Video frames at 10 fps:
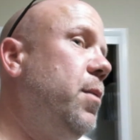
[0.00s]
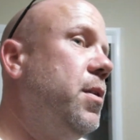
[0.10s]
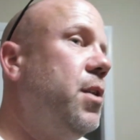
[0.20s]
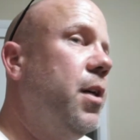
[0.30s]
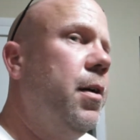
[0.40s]

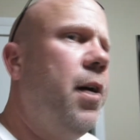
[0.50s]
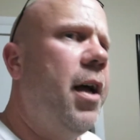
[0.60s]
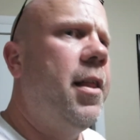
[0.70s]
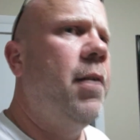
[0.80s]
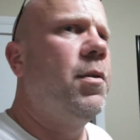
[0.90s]
which uh,
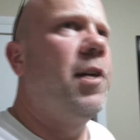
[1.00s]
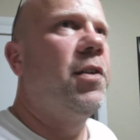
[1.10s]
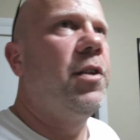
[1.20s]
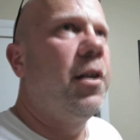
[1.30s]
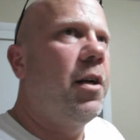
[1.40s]
I think was
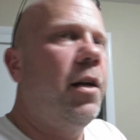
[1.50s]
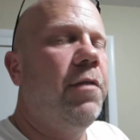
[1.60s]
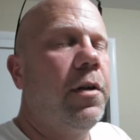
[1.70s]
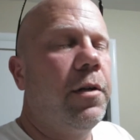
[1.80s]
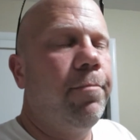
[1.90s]
actually a kind
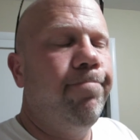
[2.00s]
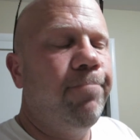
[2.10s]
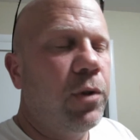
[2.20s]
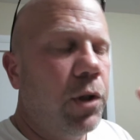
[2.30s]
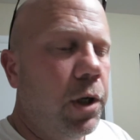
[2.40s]
of a
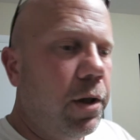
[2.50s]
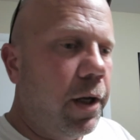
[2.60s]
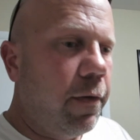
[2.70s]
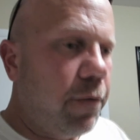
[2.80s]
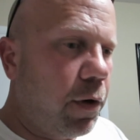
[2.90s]
good
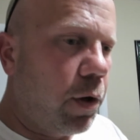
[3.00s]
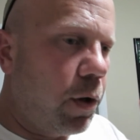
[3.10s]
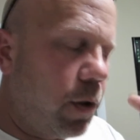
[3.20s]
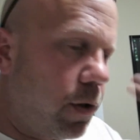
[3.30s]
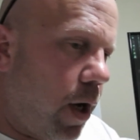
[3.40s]
thing for
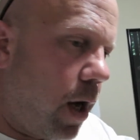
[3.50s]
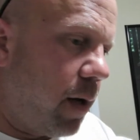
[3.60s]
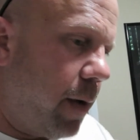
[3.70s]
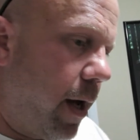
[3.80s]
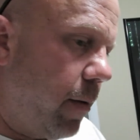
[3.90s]
her to
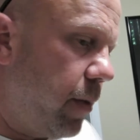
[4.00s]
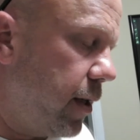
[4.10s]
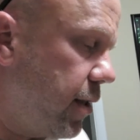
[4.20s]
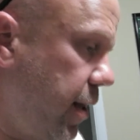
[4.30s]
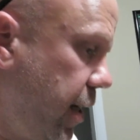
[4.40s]
talk about
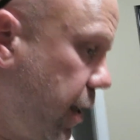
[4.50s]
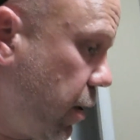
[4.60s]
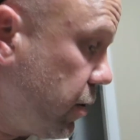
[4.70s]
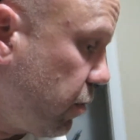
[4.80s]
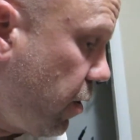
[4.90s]
because I think it
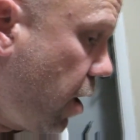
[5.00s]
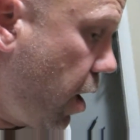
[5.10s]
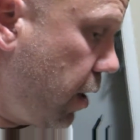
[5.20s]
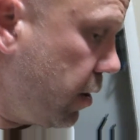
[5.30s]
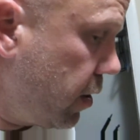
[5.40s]
goes
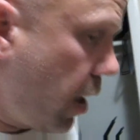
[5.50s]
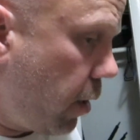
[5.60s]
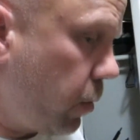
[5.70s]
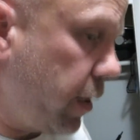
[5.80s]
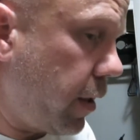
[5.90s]
on
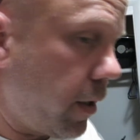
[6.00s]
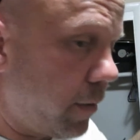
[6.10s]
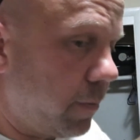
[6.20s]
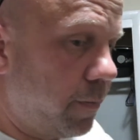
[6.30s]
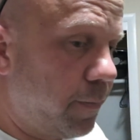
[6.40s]
not only
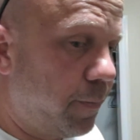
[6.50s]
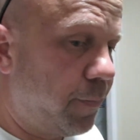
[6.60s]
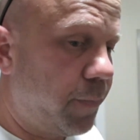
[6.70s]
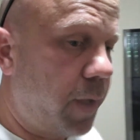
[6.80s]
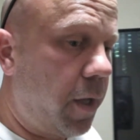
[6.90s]
on
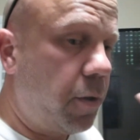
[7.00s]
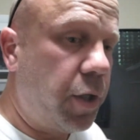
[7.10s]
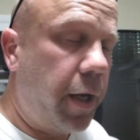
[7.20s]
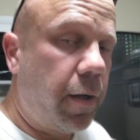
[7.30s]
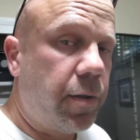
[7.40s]
other
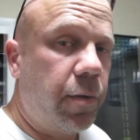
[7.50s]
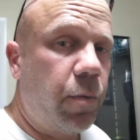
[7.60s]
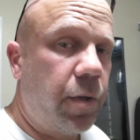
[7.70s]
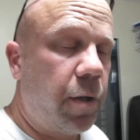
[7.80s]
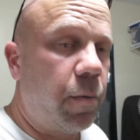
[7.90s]
channels
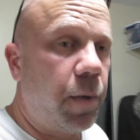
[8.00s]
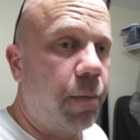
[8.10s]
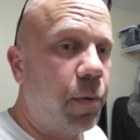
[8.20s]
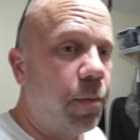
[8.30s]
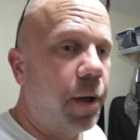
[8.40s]
and with other
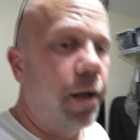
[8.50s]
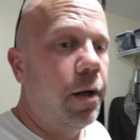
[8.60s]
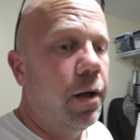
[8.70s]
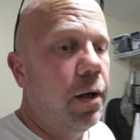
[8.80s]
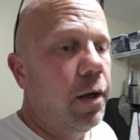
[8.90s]
people,
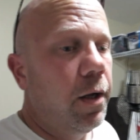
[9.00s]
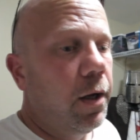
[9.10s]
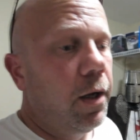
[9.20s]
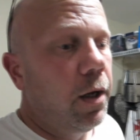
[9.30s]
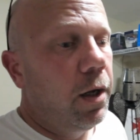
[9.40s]
but
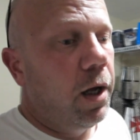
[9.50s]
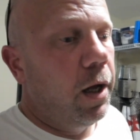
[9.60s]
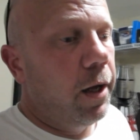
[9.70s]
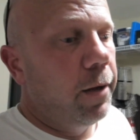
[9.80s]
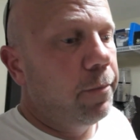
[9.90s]

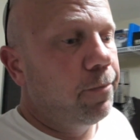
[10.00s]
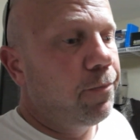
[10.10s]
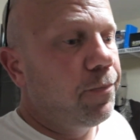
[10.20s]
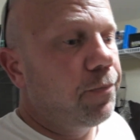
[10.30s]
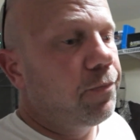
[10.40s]
um,
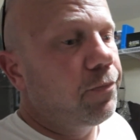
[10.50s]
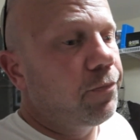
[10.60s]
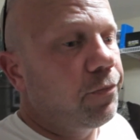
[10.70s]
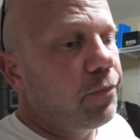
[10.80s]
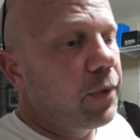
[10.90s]

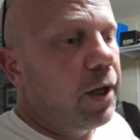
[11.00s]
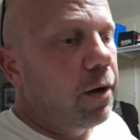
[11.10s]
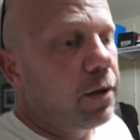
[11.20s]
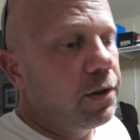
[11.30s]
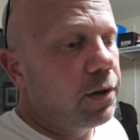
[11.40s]
you
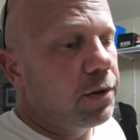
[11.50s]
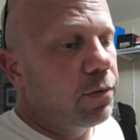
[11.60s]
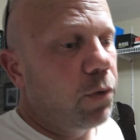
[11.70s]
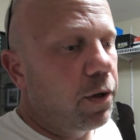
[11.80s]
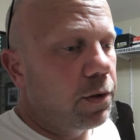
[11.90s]
know, it's
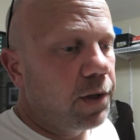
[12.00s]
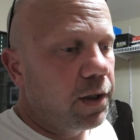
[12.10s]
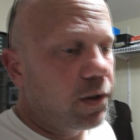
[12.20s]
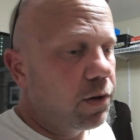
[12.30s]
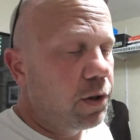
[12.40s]
just one of those
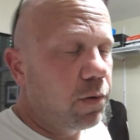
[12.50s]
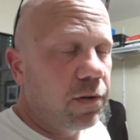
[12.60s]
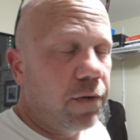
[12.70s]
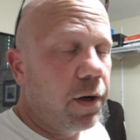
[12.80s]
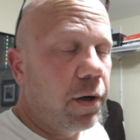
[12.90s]
things. And she
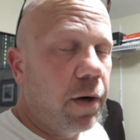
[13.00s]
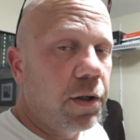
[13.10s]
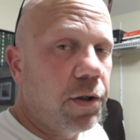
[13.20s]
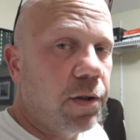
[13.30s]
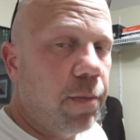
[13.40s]
was very
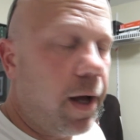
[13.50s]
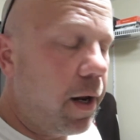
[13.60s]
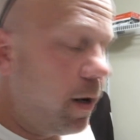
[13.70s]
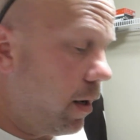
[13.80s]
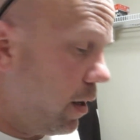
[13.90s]
gracious about
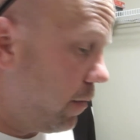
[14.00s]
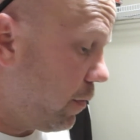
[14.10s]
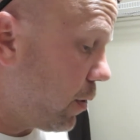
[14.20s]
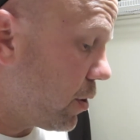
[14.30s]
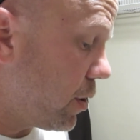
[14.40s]
it.
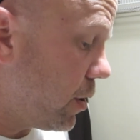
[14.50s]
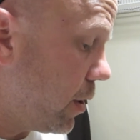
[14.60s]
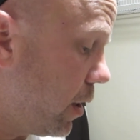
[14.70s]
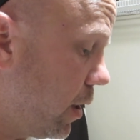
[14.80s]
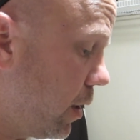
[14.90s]

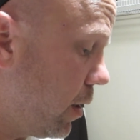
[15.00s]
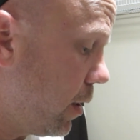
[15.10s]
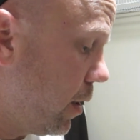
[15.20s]
Unfortunately,